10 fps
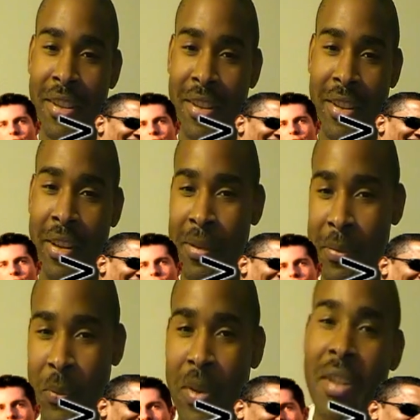So
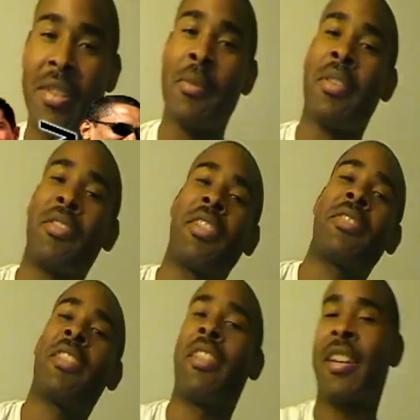he's going to be the
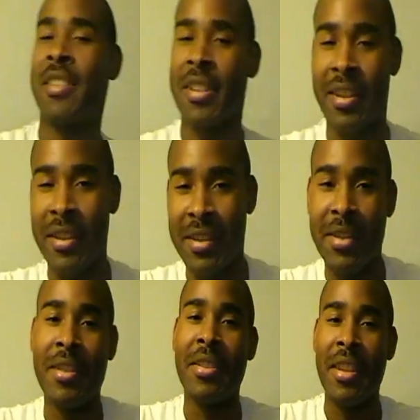first one that I say that,
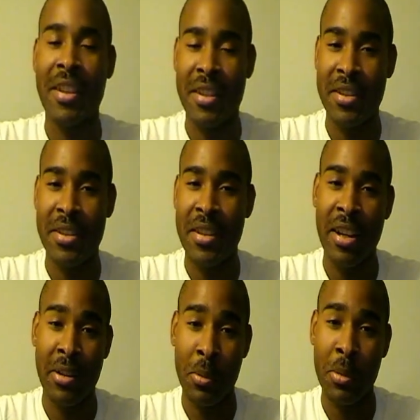that gets the
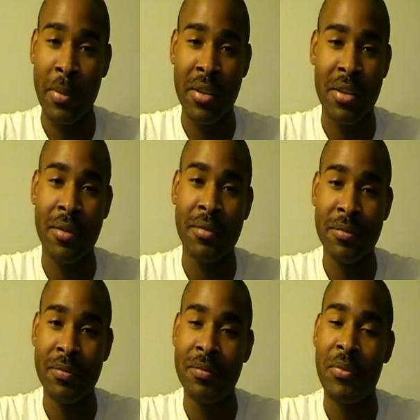honorable mention,
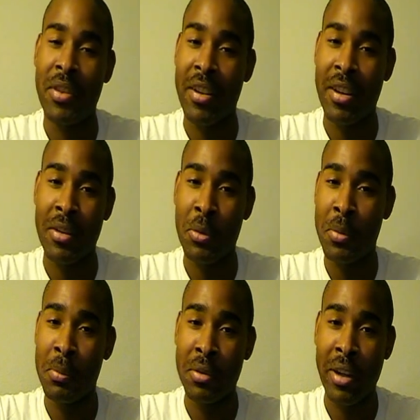their
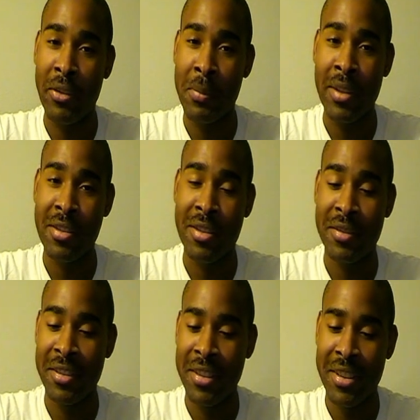honorable Blue Raven mention.
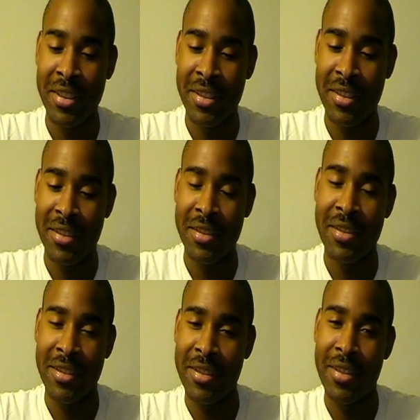
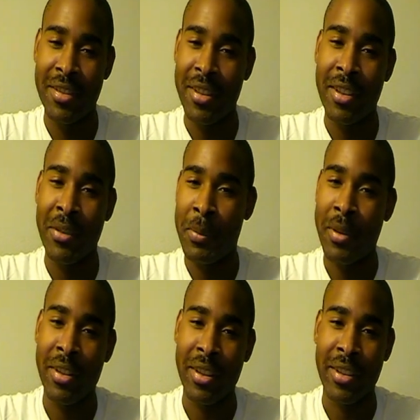Don't know what I'm
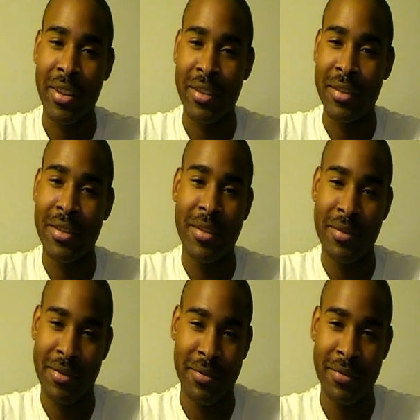calling it yet.
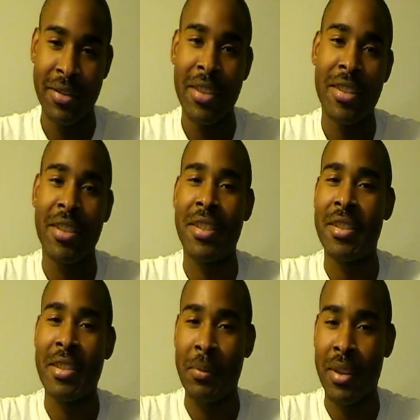
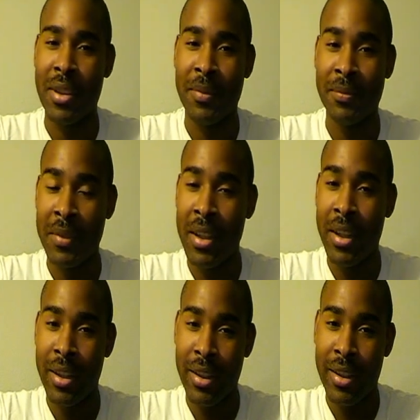Just something good.
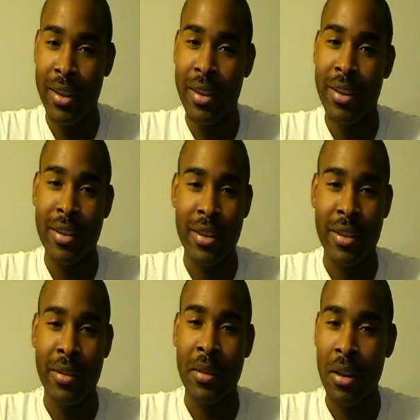
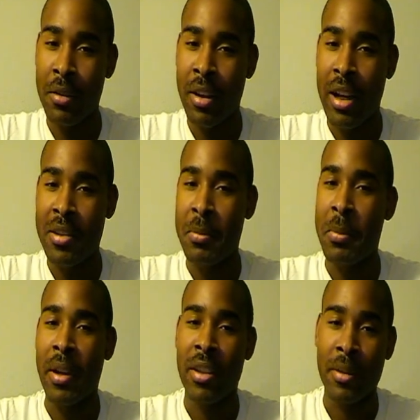So a little gossip
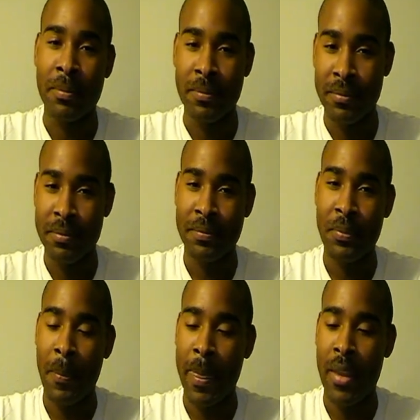about him.
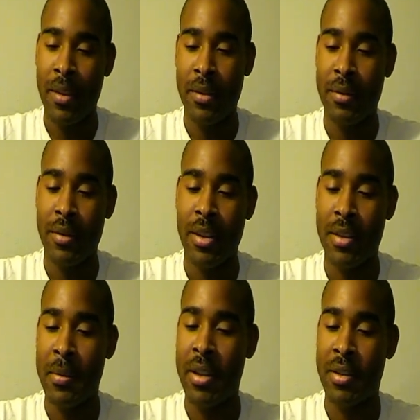He's
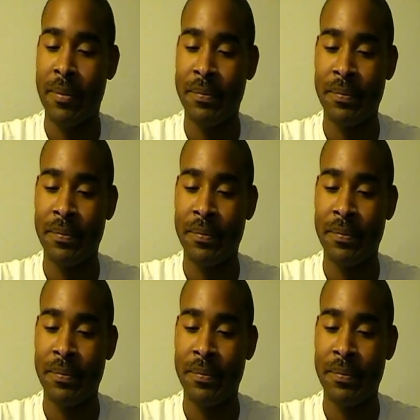amazing